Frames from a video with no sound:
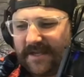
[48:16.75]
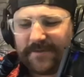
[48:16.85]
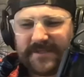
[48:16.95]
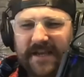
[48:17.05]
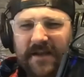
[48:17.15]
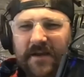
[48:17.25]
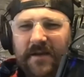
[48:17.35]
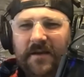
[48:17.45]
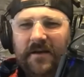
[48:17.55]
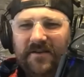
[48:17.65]
I was like,
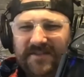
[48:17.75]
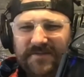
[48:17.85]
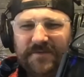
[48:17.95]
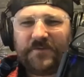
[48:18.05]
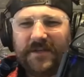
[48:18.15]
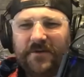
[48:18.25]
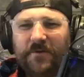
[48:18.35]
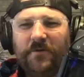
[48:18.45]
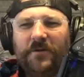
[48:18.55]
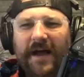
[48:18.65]
well, this one's really
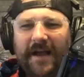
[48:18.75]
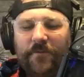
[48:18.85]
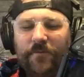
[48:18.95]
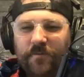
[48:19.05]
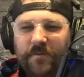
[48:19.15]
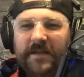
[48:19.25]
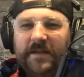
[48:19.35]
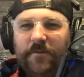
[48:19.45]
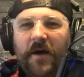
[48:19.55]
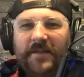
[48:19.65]
cool. I
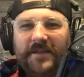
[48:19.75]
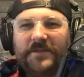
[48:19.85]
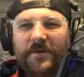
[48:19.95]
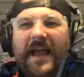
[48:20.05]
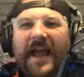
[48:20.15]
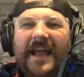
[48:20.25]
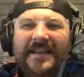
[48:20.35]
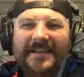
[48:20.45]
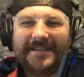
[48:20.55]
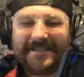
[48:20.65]
really want this one. Like,
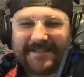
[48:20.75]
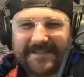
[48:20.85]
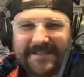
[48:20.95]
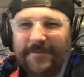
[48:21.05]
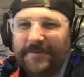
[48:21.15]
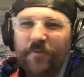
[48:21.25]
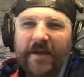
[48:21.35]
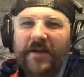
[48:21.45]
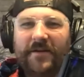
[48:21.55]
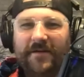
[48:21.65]
it was
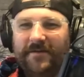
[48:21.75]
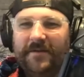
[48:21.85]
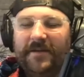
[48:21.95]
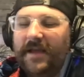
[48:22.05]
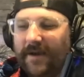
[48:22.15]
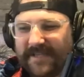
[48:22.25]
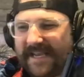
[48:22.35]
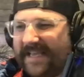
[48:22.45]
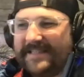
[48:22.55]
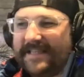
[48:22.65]
weird. I was
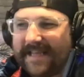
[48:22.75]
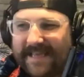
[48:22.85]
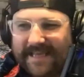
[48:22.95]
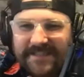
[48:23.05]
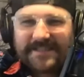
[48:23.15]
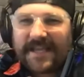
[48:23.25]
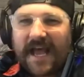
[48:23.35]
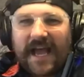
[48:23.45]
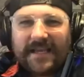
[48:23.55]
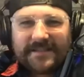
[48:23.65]
like, is it a kid
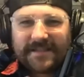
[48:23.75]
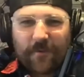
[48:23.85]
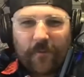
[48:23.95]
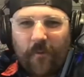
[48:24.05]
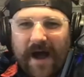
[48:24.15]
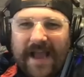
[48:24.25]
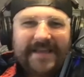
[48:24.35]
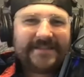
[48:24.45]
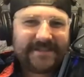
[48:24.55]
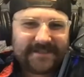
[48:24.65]
size? Like, why
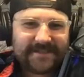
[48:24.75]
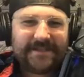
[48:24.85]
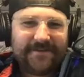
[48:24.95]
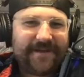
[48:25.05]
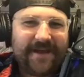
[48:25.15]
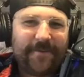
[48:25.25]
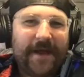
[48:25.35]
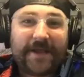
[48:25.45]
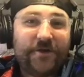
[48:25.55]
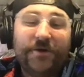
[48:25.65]
is it still available?
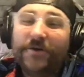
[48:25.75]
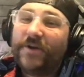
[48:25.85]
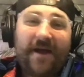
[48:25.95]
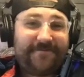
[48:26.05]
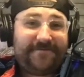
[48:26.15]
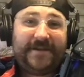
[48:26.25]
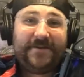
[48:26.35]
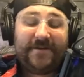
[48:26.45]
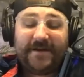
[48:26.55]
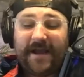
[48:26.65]
I could not
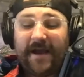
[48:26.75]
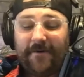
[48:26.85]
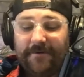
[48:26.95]
figure it out.